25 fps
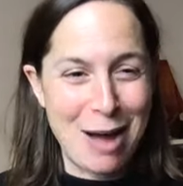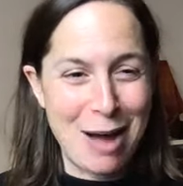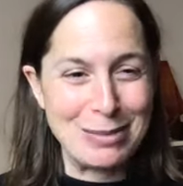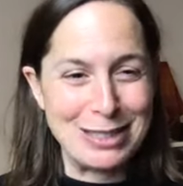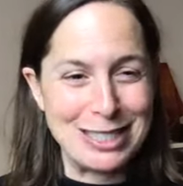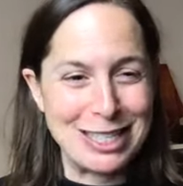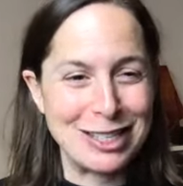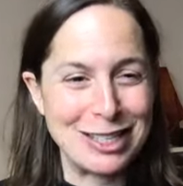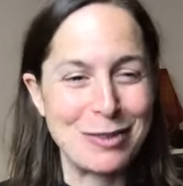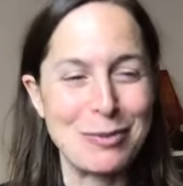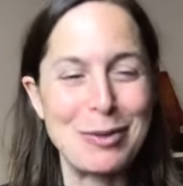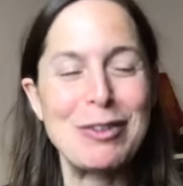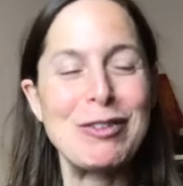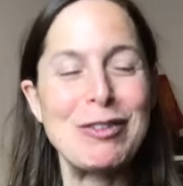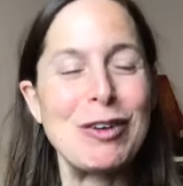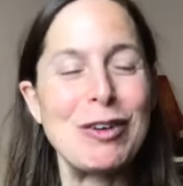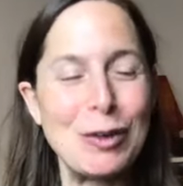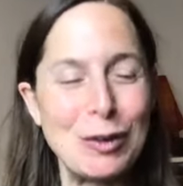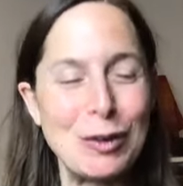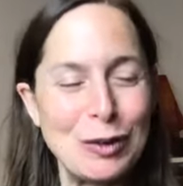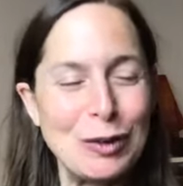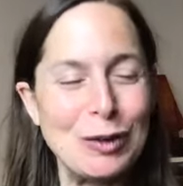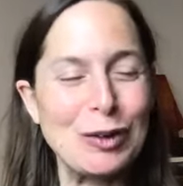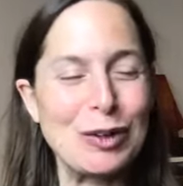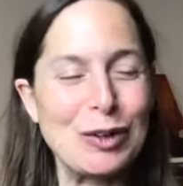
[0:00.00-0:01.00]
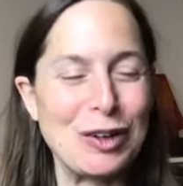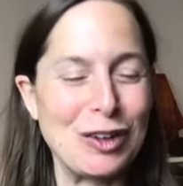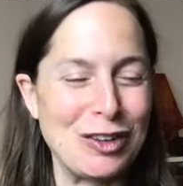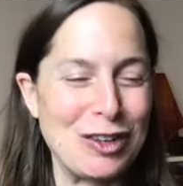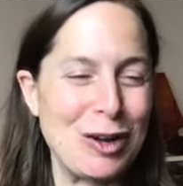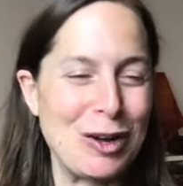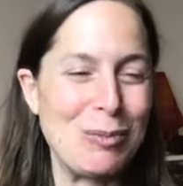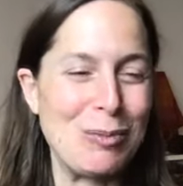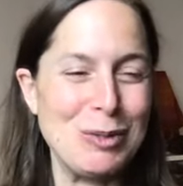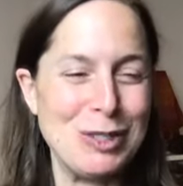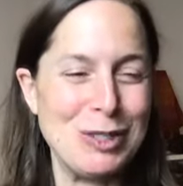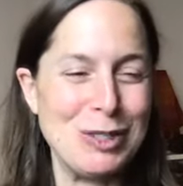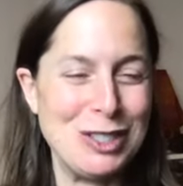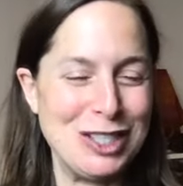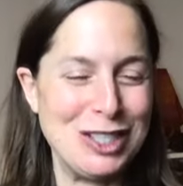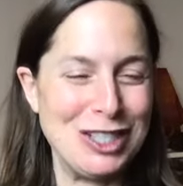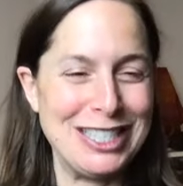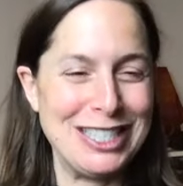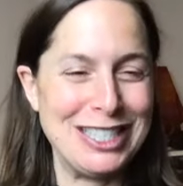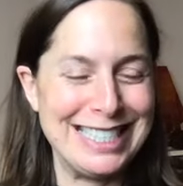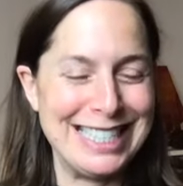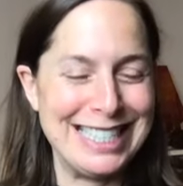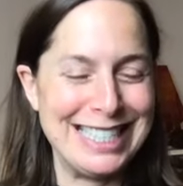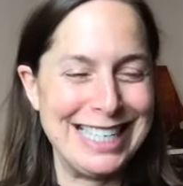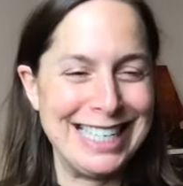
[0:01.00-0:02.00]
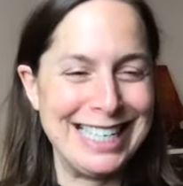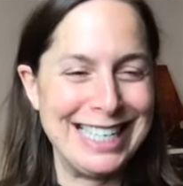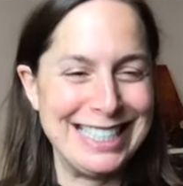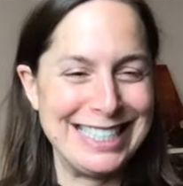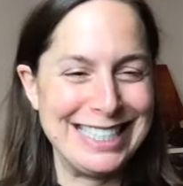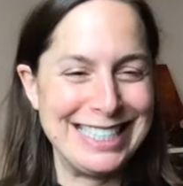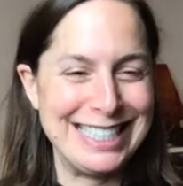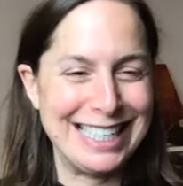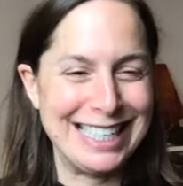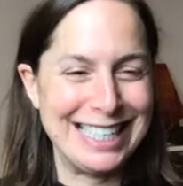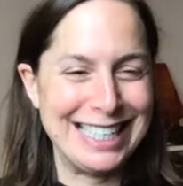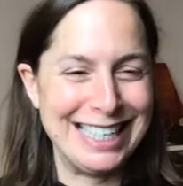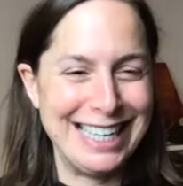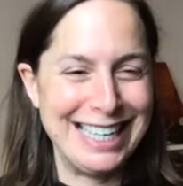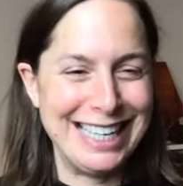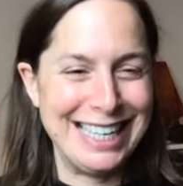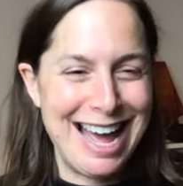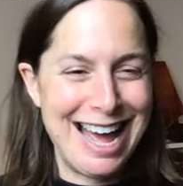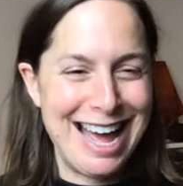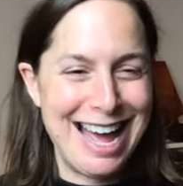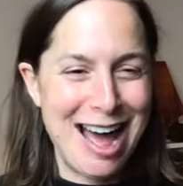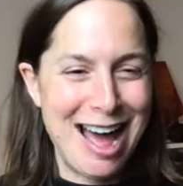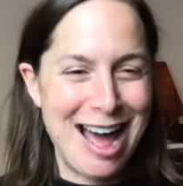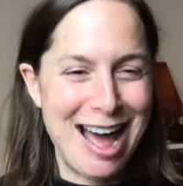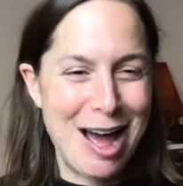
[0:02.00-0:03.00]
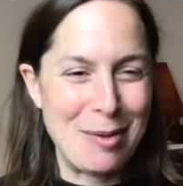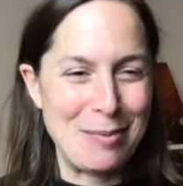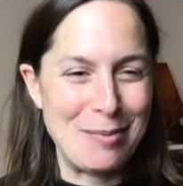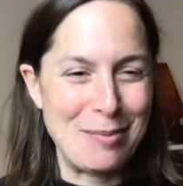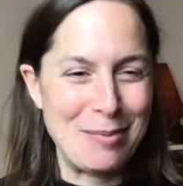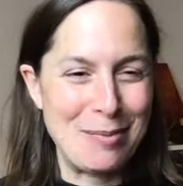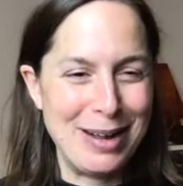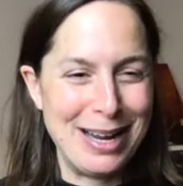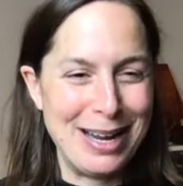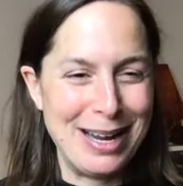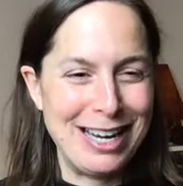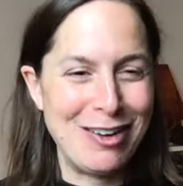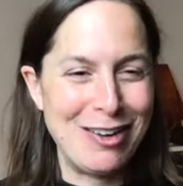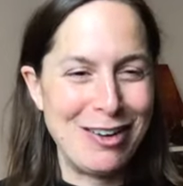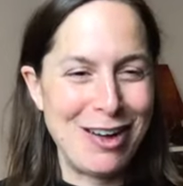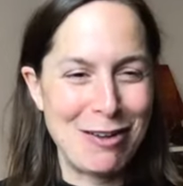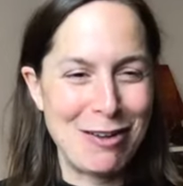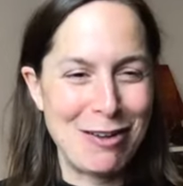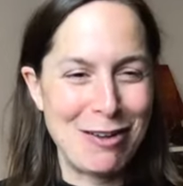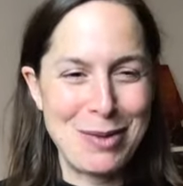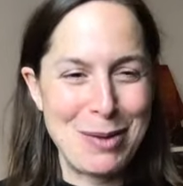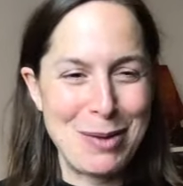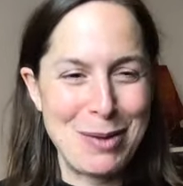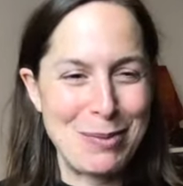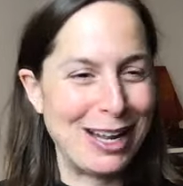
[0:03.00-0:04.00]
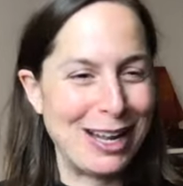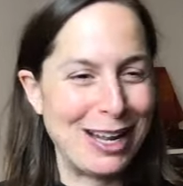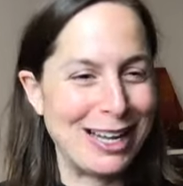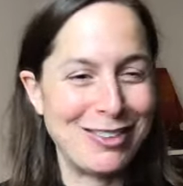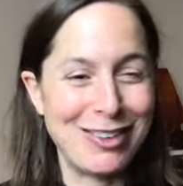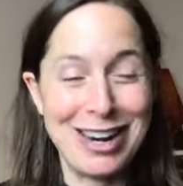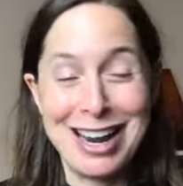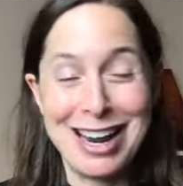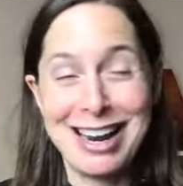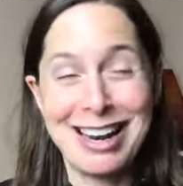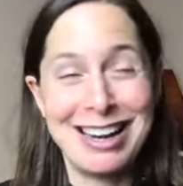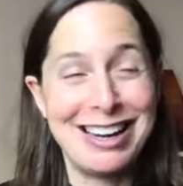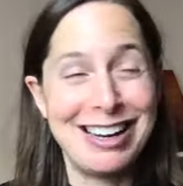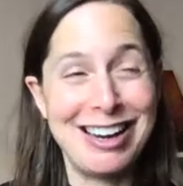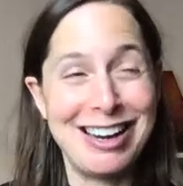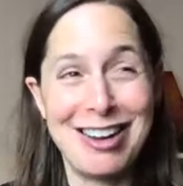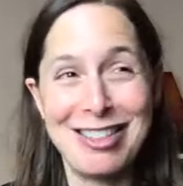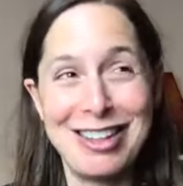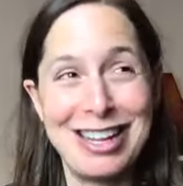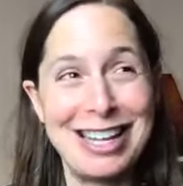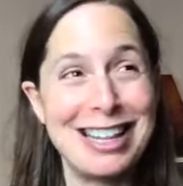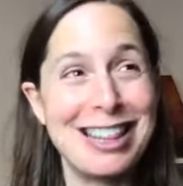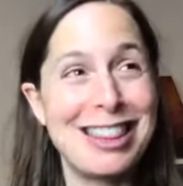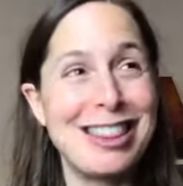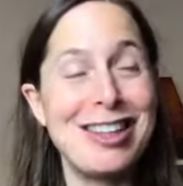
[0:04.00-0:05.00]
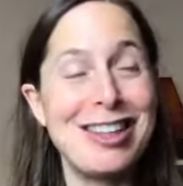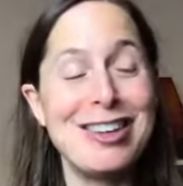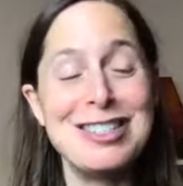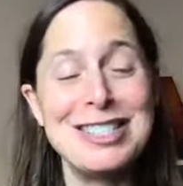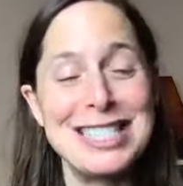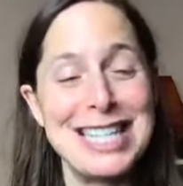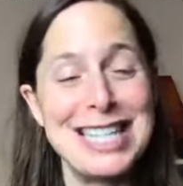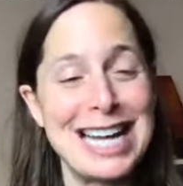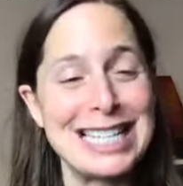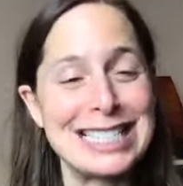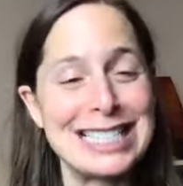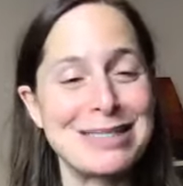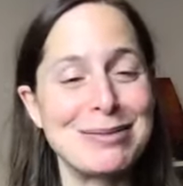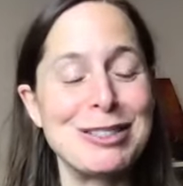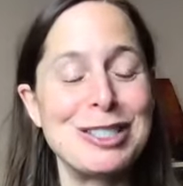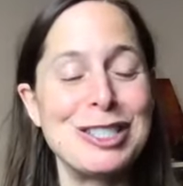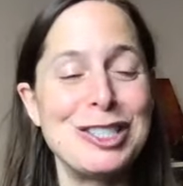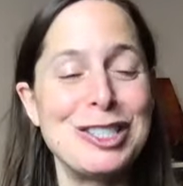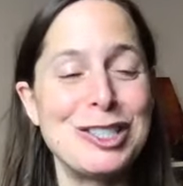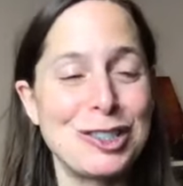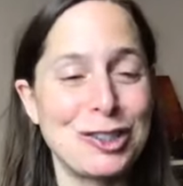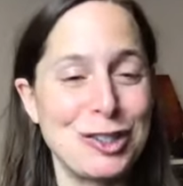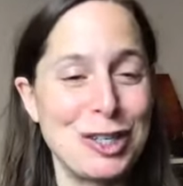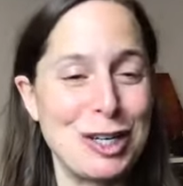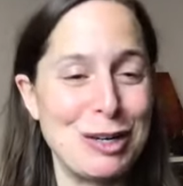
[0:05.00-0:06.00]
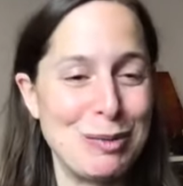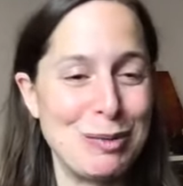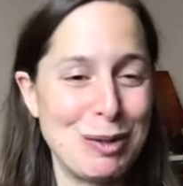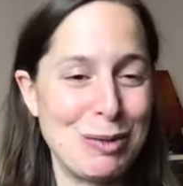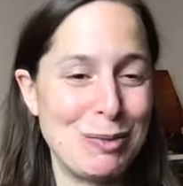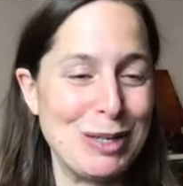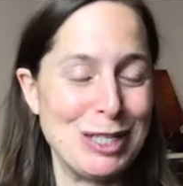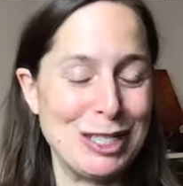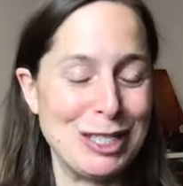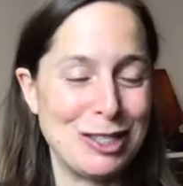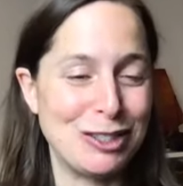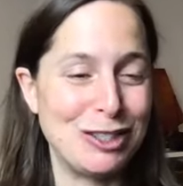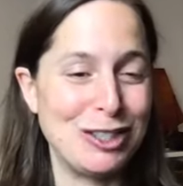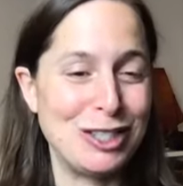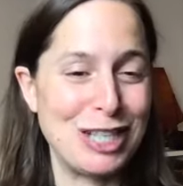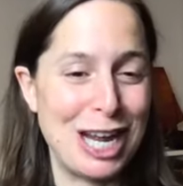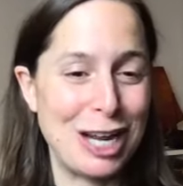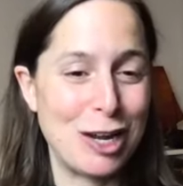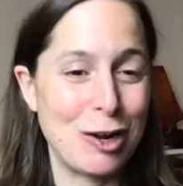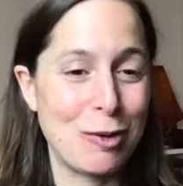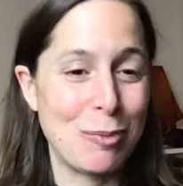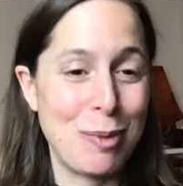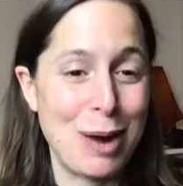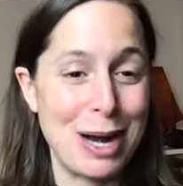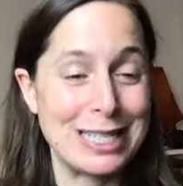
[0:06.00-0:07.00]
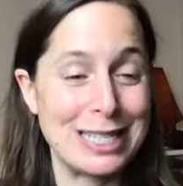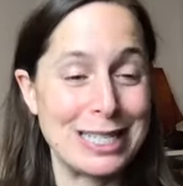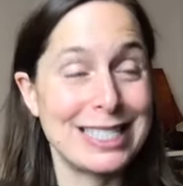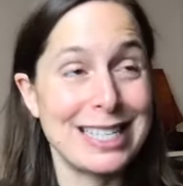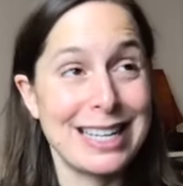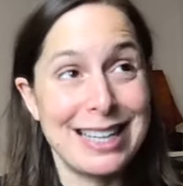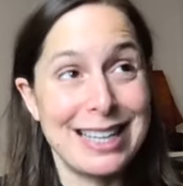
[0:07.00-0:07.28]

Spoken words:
so that we've all got the opportunity to have people like you, and the enthusiasm and joy with which you share your practice.